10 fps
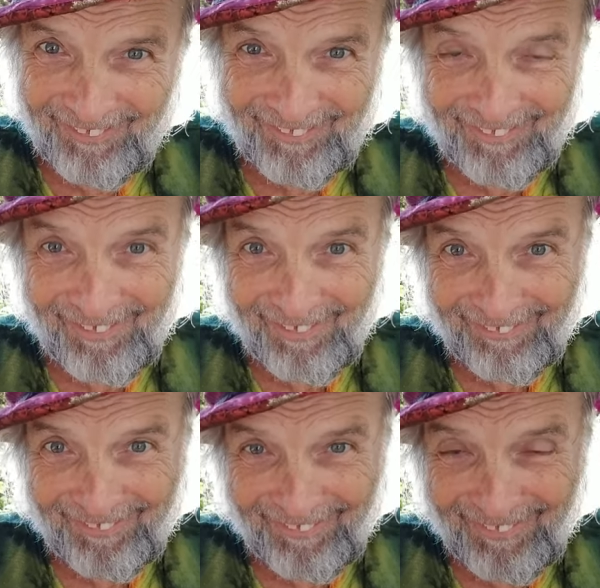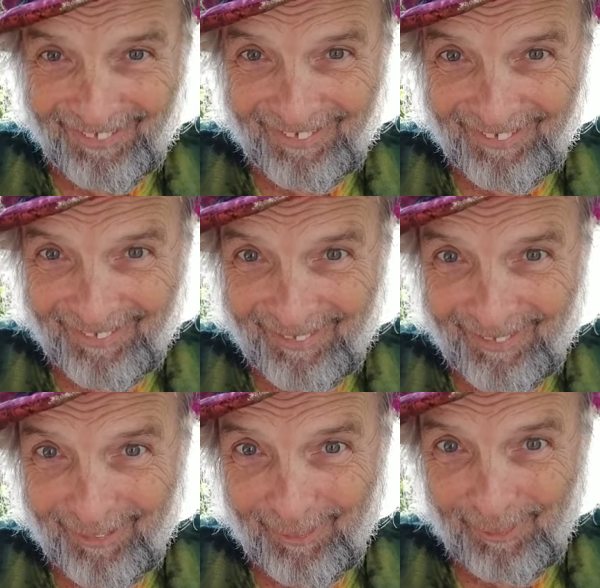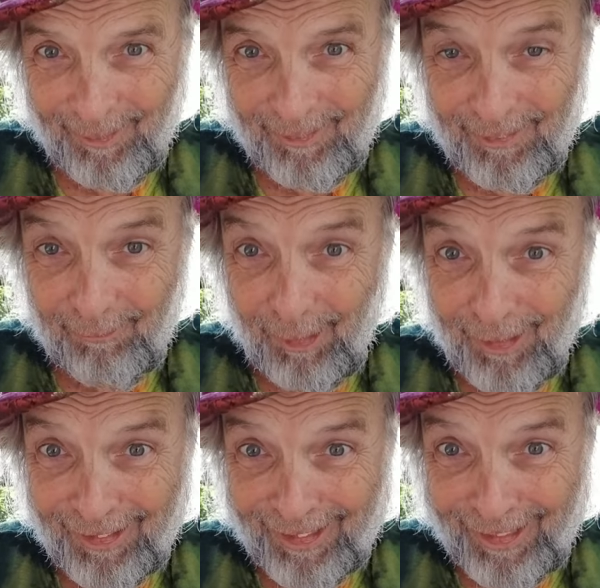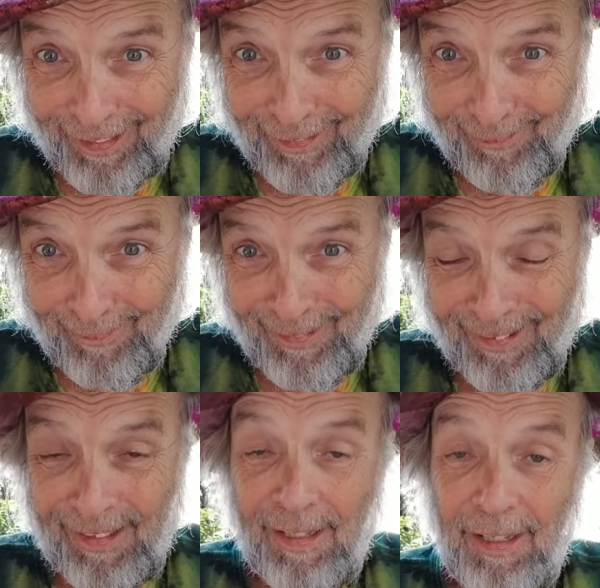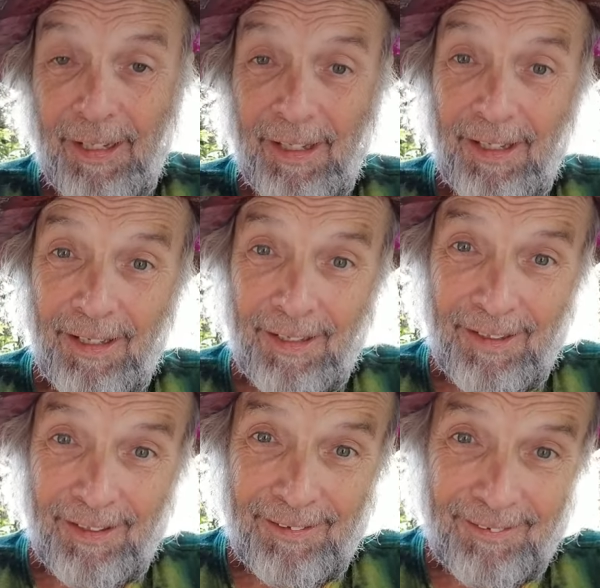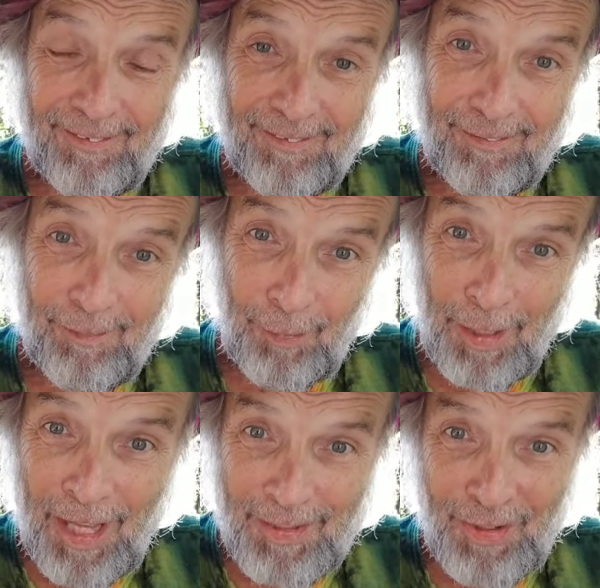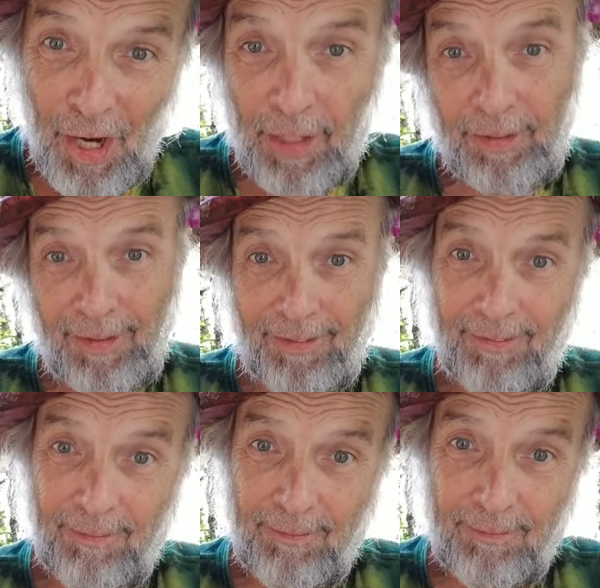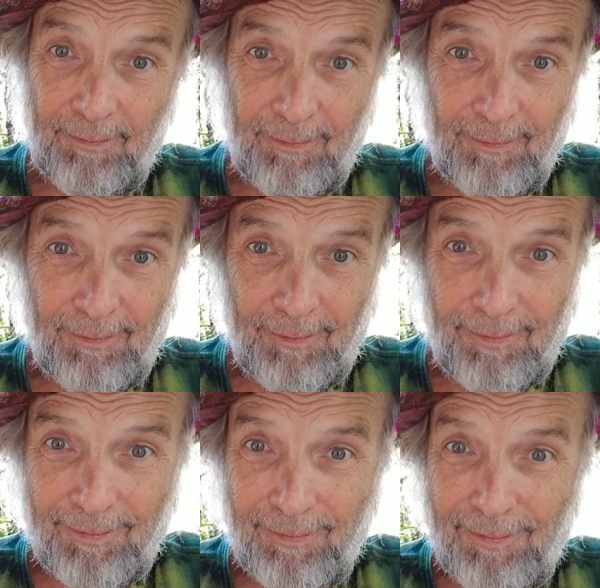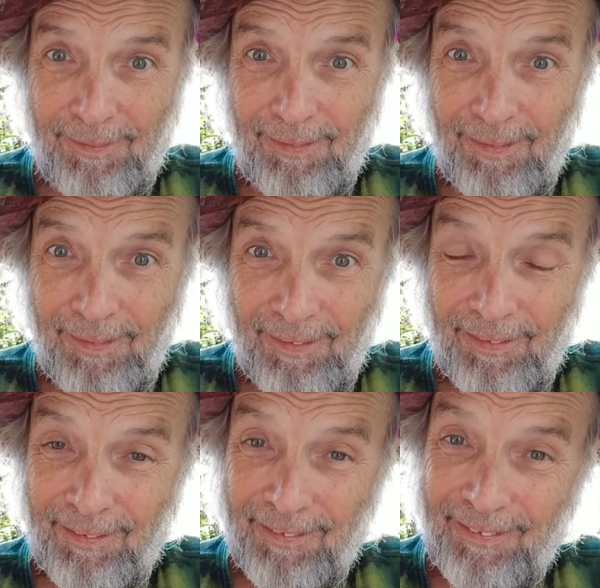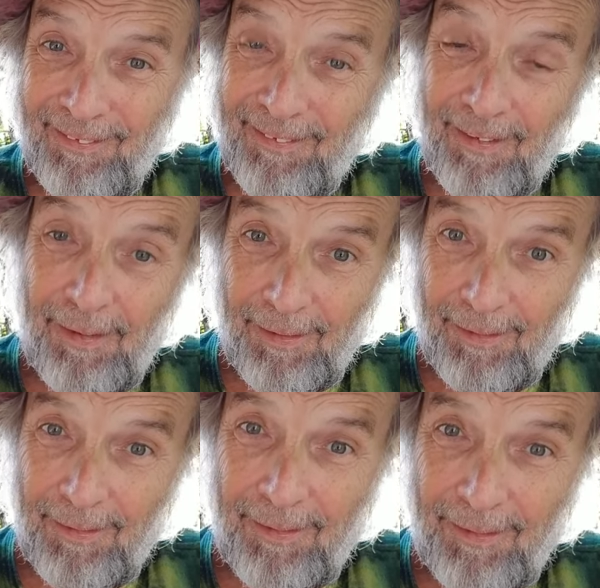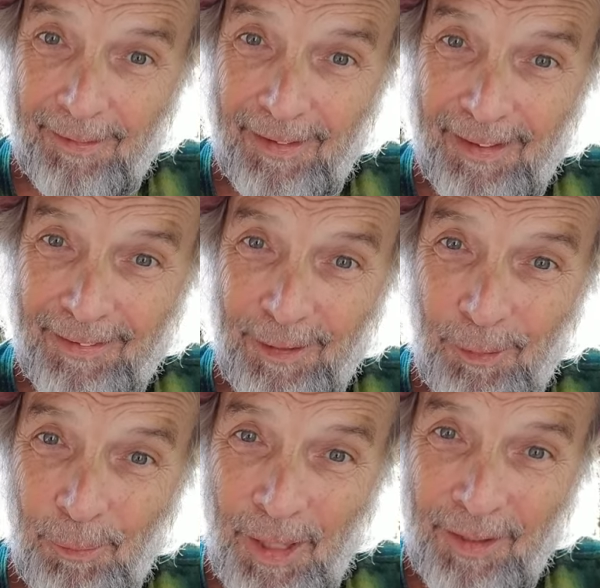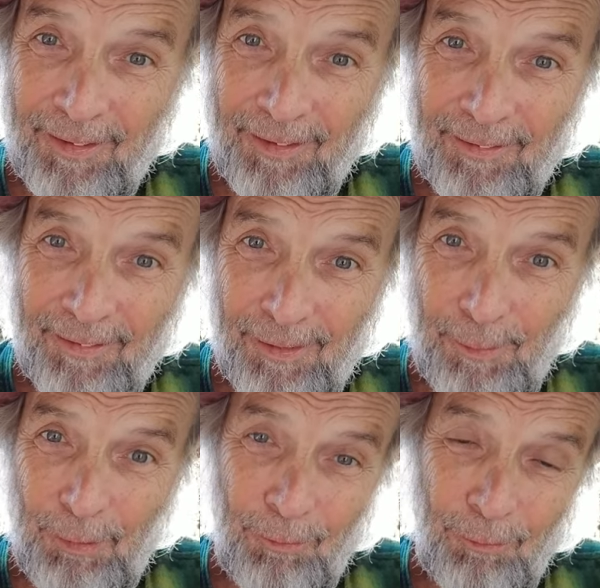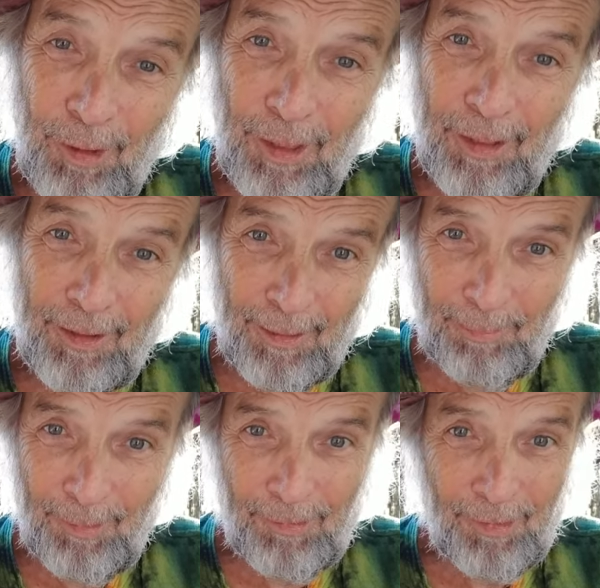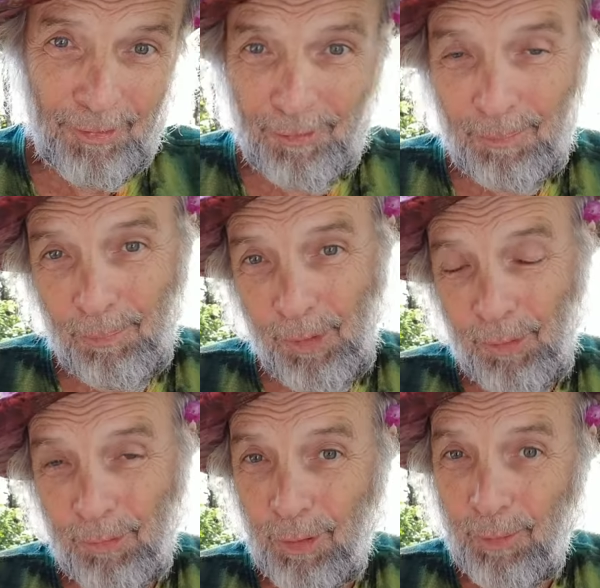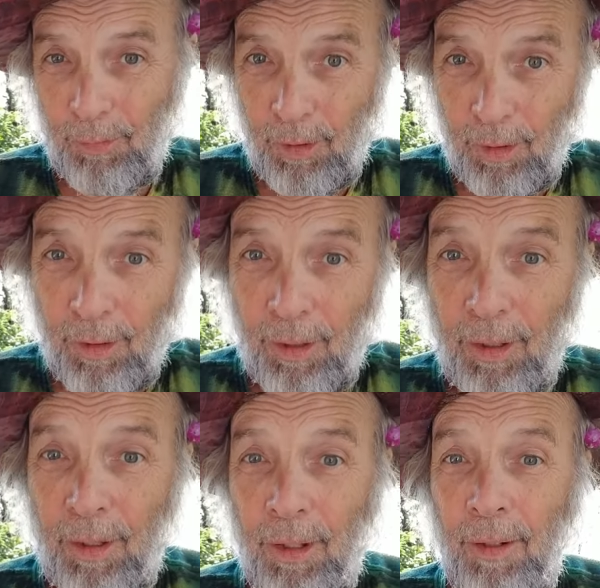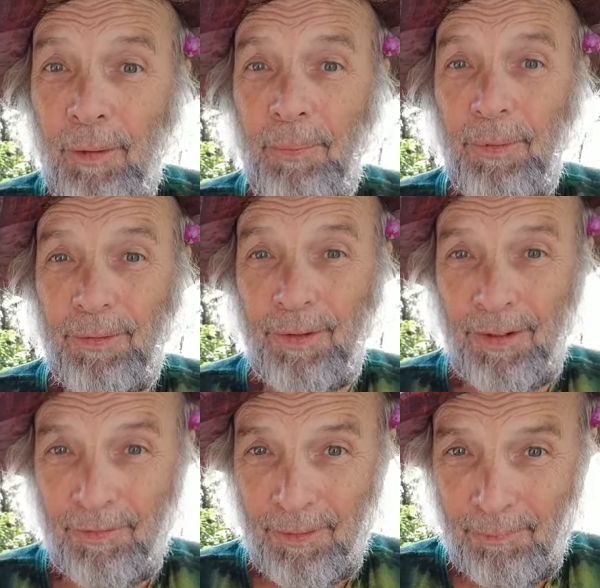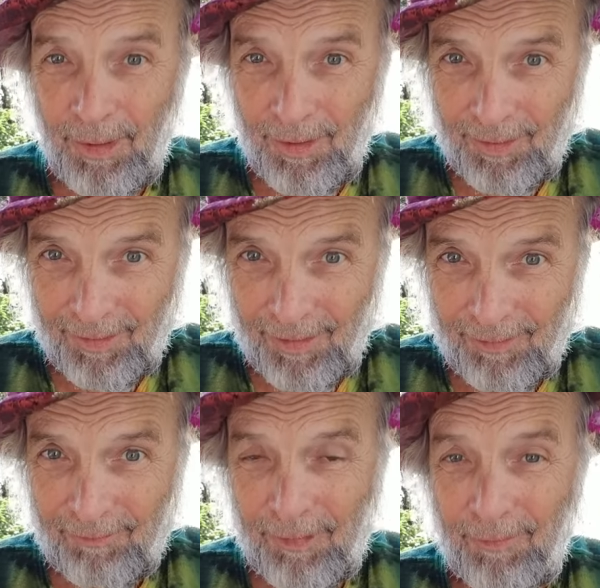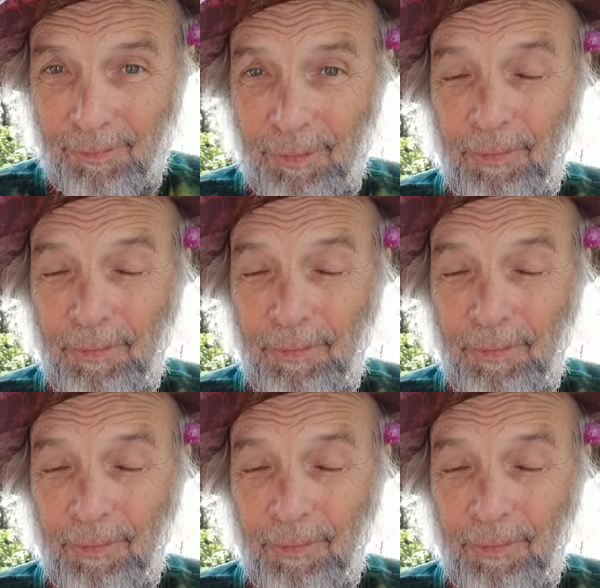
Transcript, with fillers: indoctrinated humans that want to kill them. Uh, they're hitchhiking sure. And they'll make it. I mean, we hippies are doing boat trips up and down the Mekong River